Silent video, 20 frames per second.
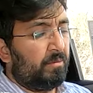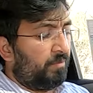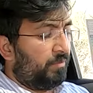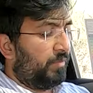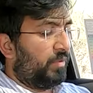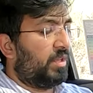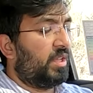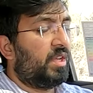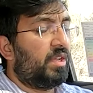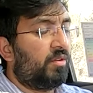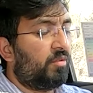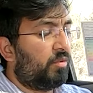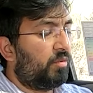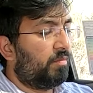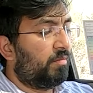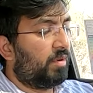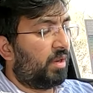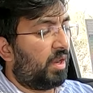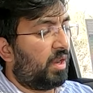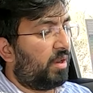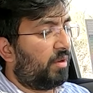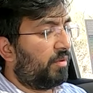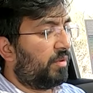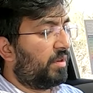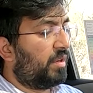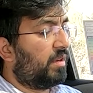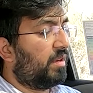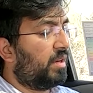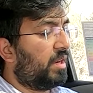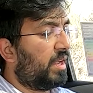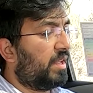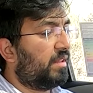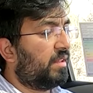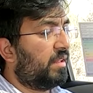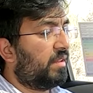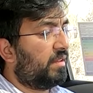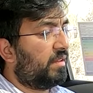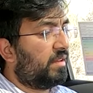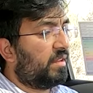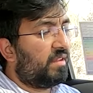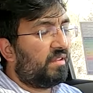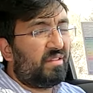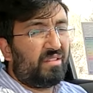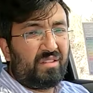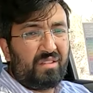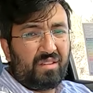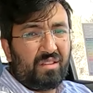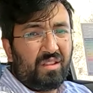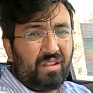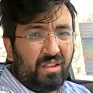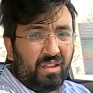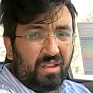knee room out here. And then these